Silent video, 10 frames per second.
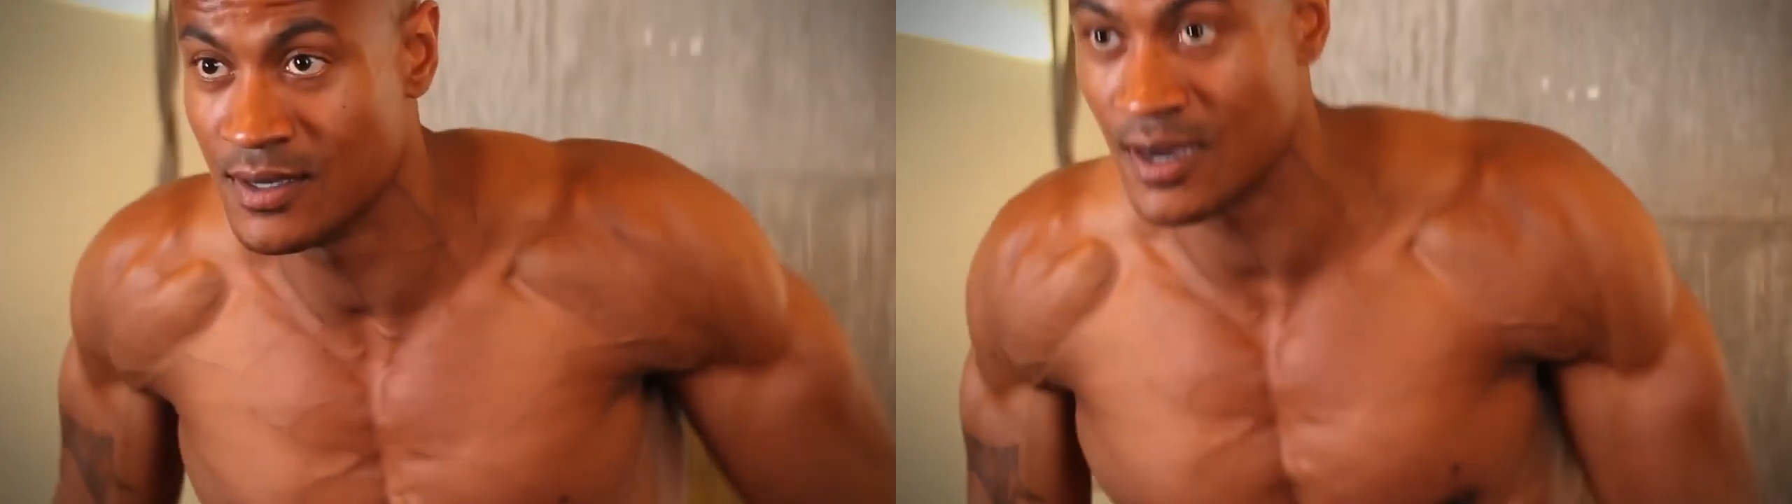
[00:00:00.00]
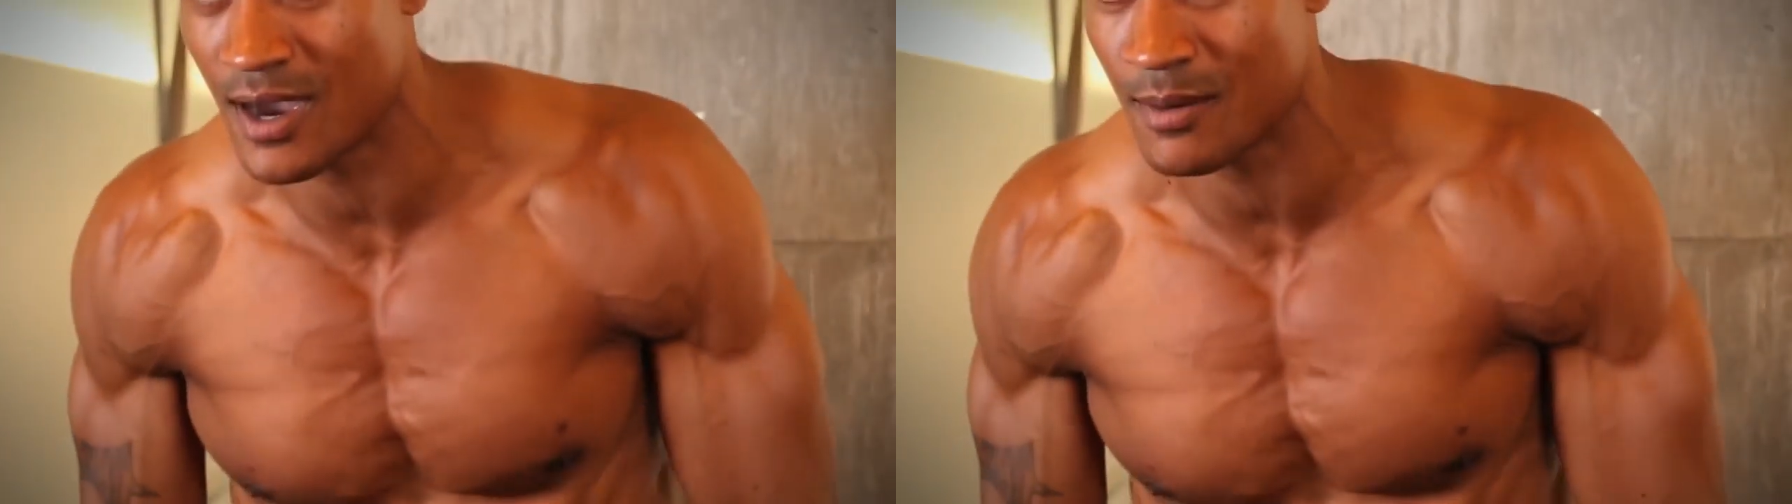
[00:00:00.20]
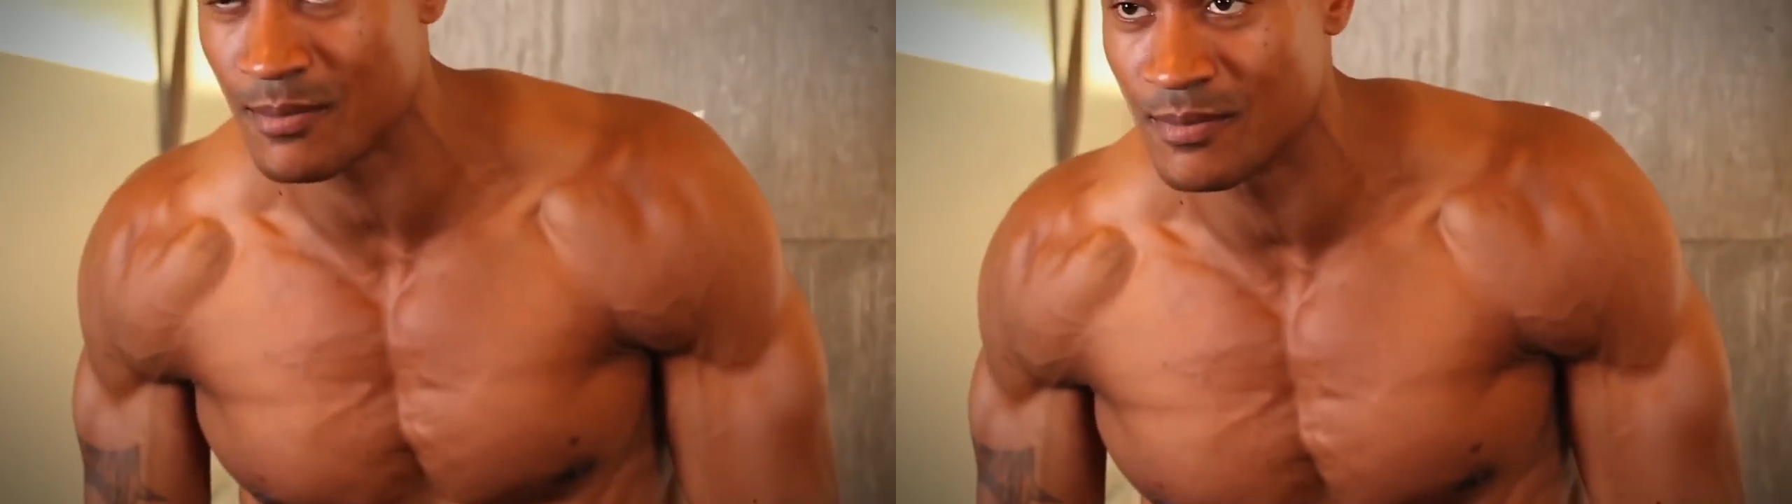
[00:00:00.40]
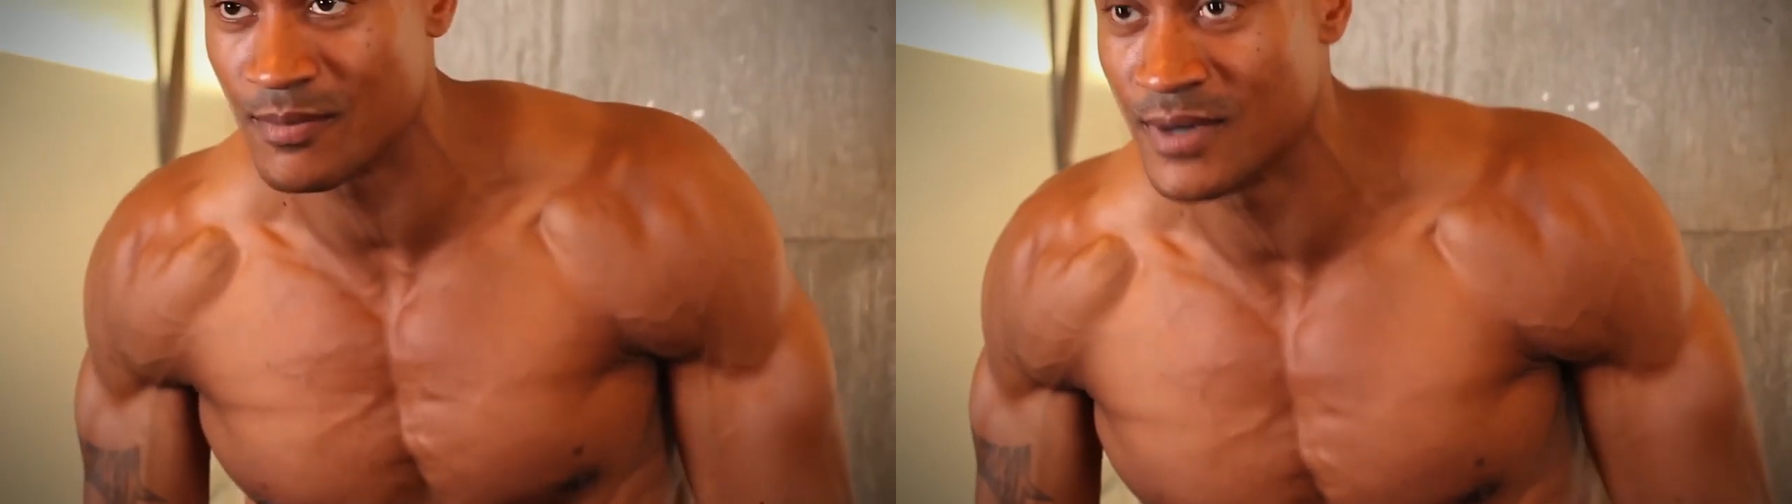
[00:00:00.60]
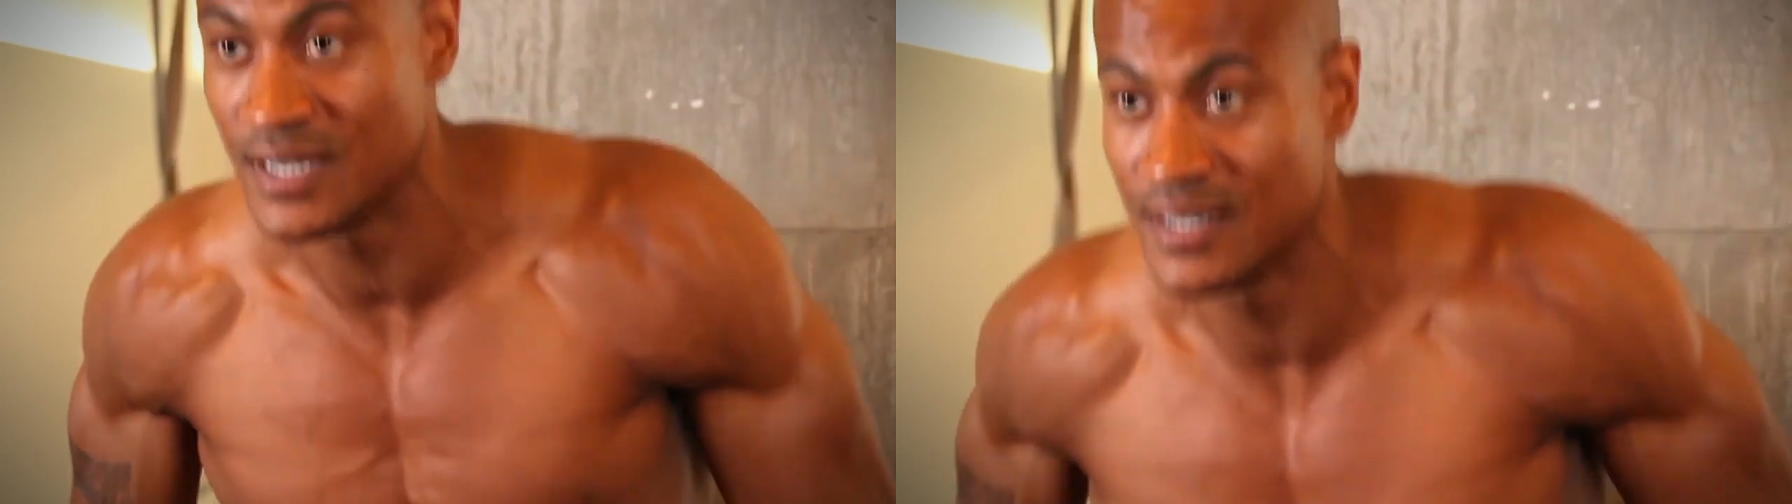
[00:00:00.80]
injury to your
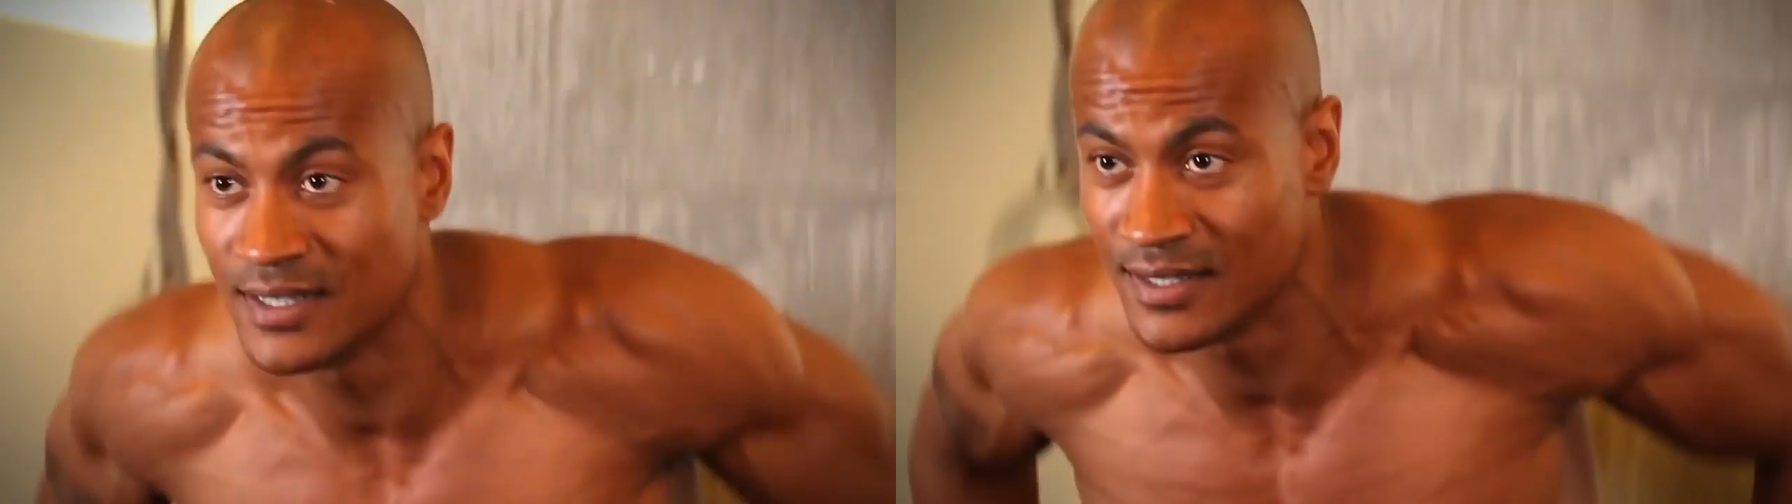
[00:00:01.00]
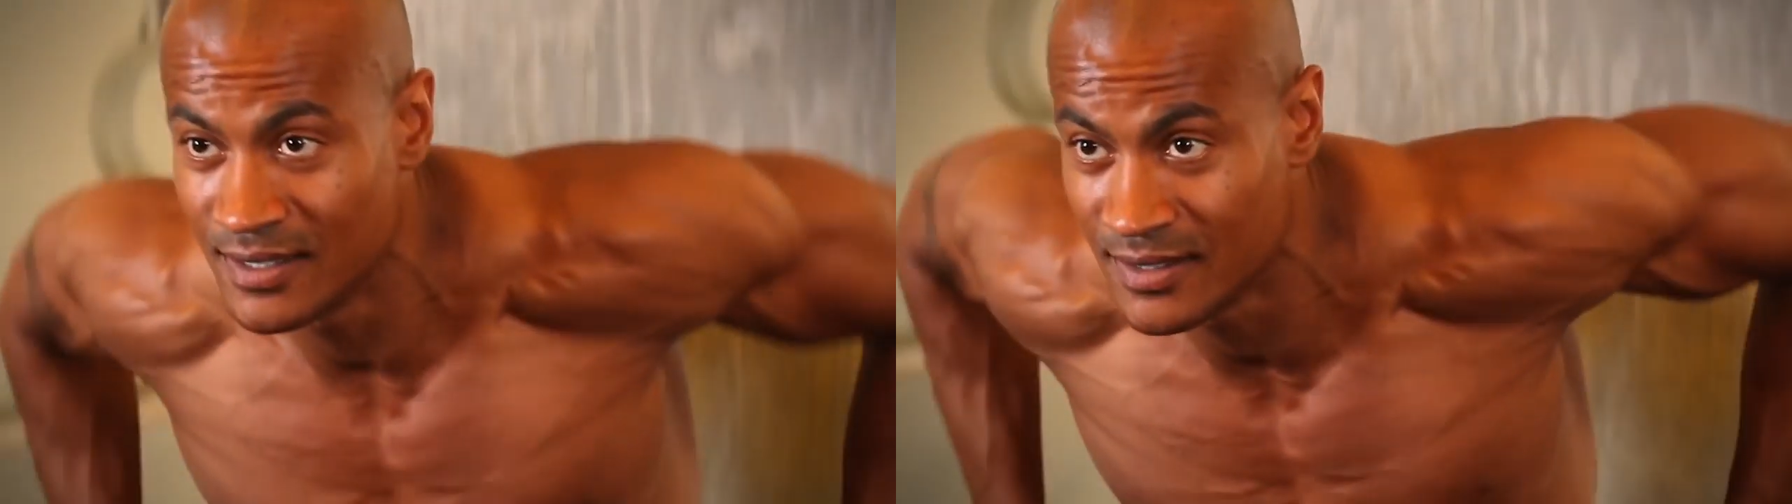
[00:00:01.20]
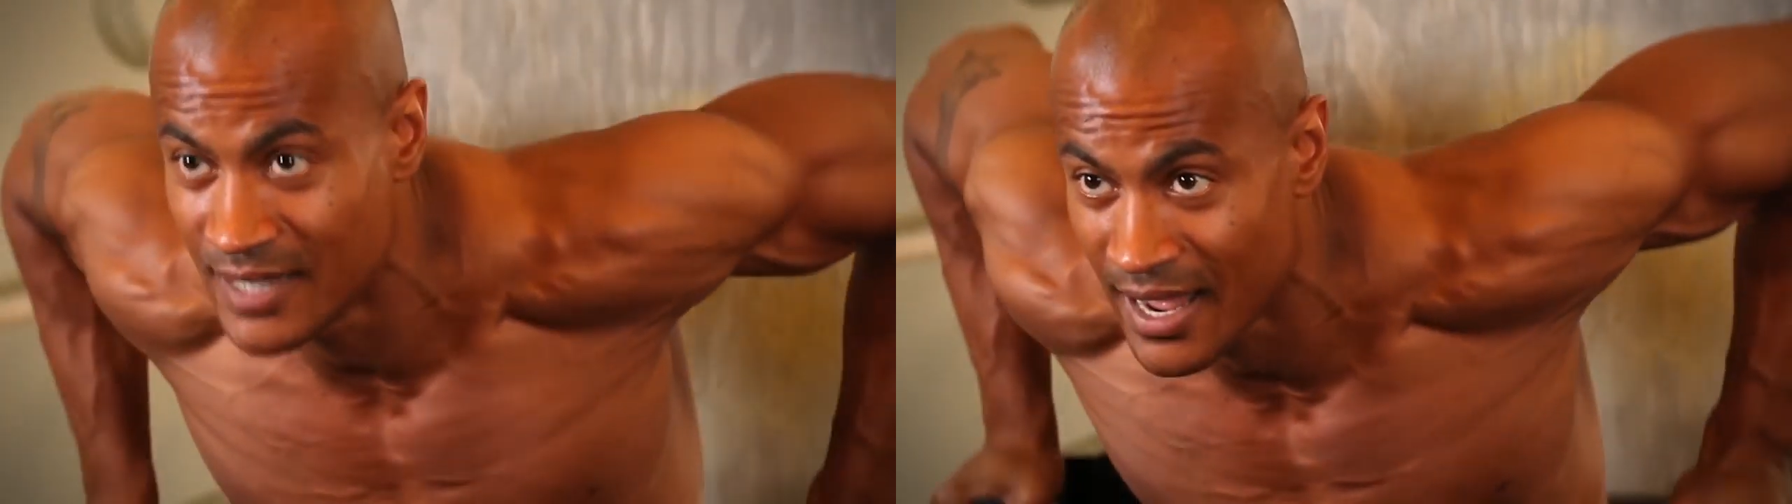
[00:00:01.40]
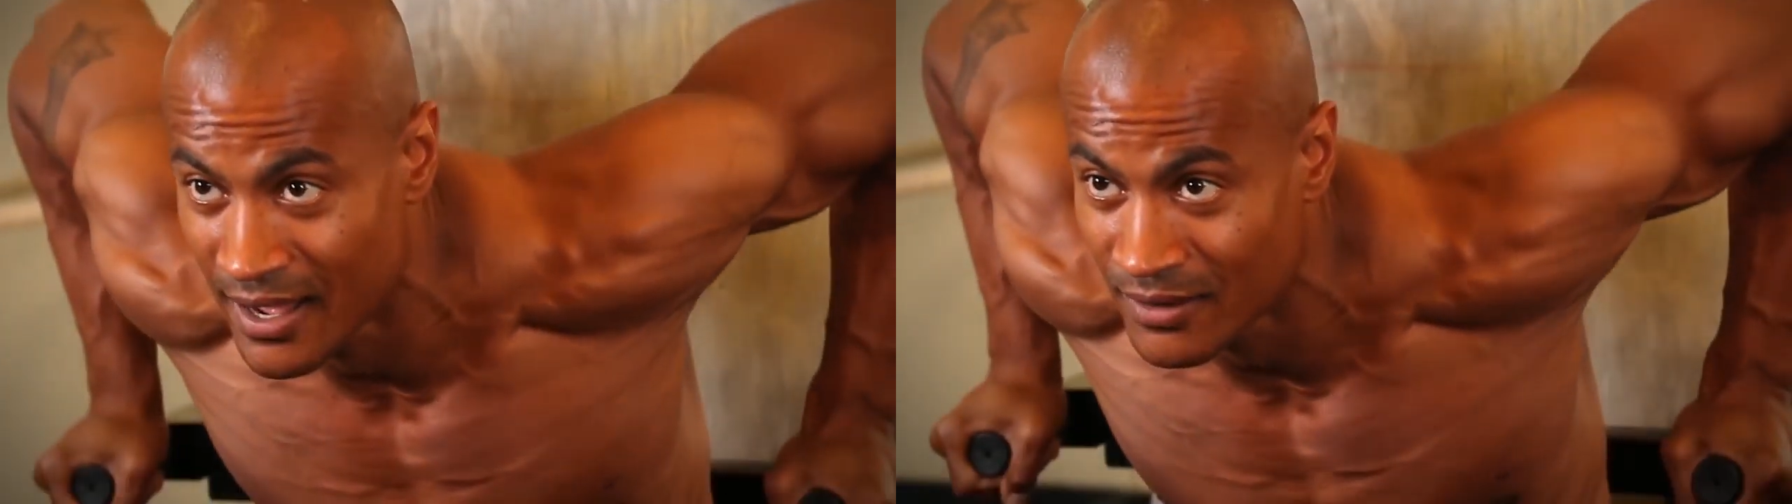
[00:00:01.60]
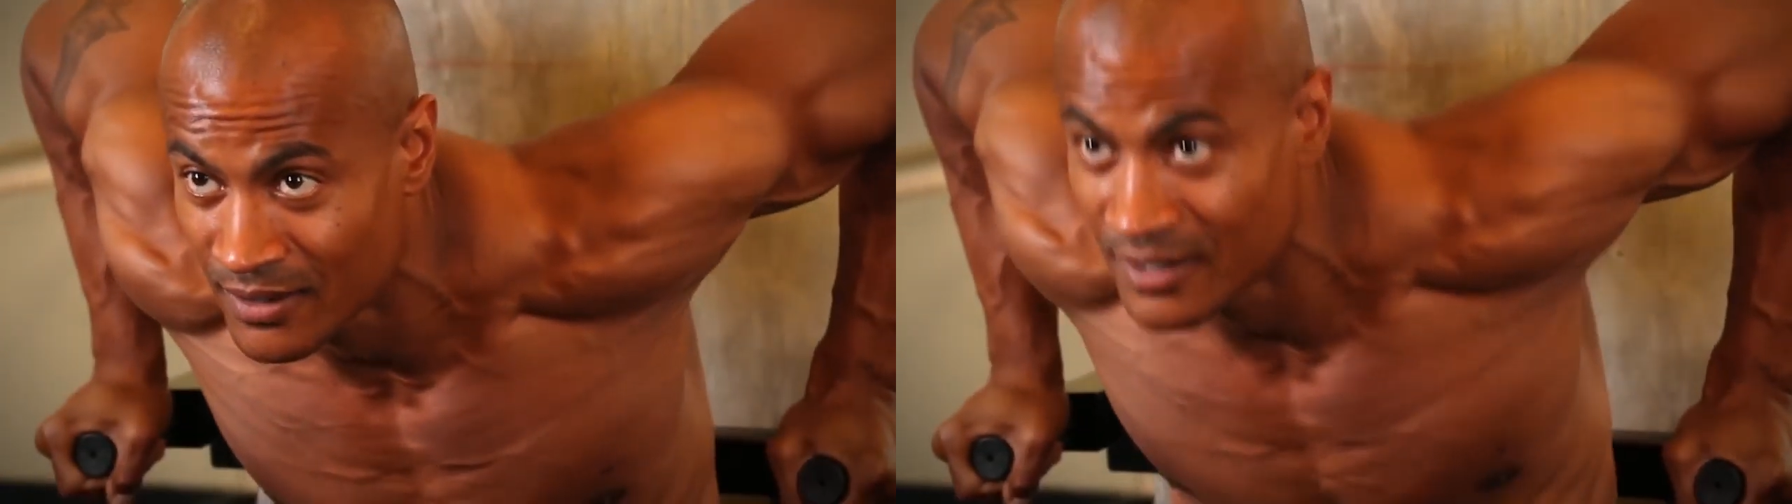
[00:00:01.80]
shoulders. Bench